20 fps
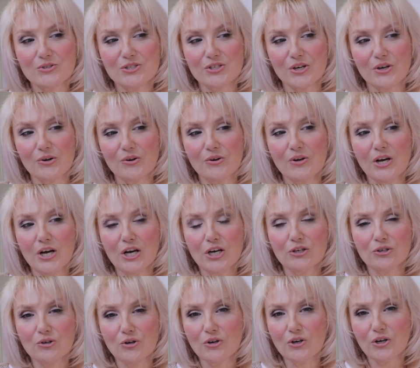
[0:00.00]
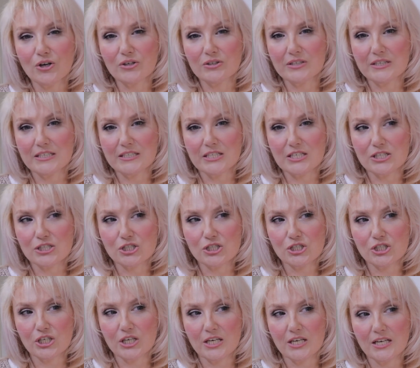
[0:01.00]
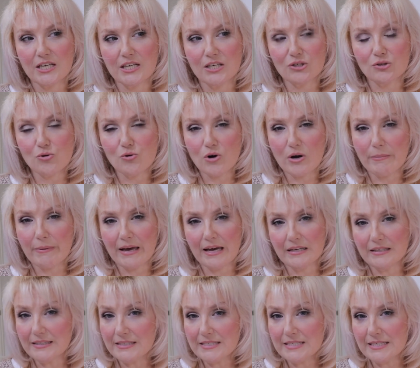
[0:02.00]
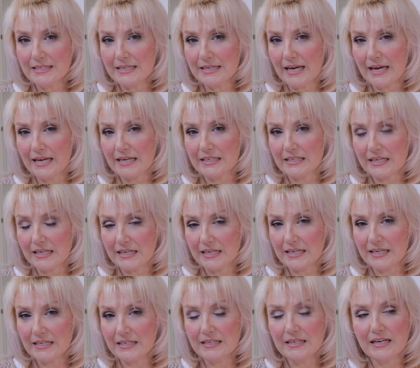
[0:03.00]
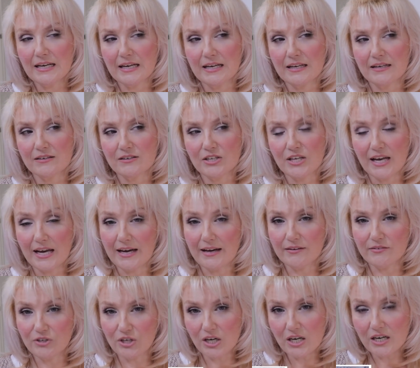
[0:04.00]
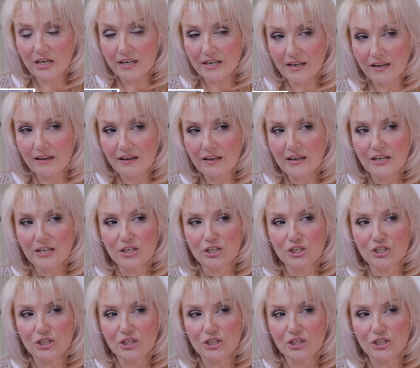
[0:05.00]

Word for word: So not only does she talk about knitting and yarn dyeing,